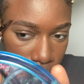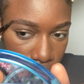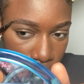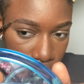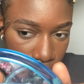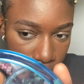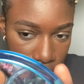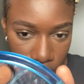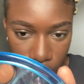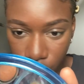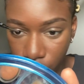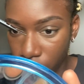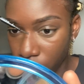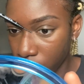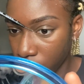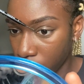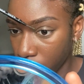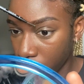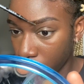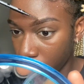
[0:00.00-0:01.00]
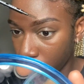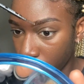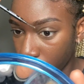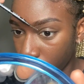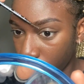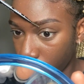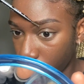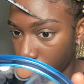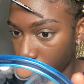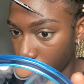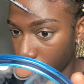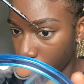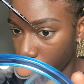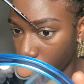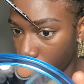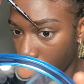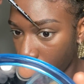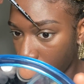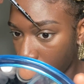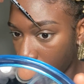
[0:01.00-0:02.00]
just choose
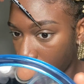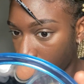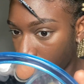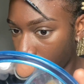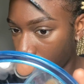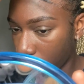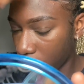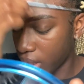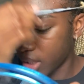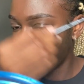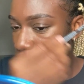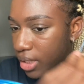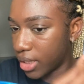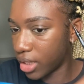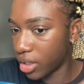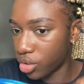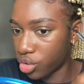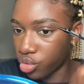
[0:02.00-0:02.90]
one and call it a day.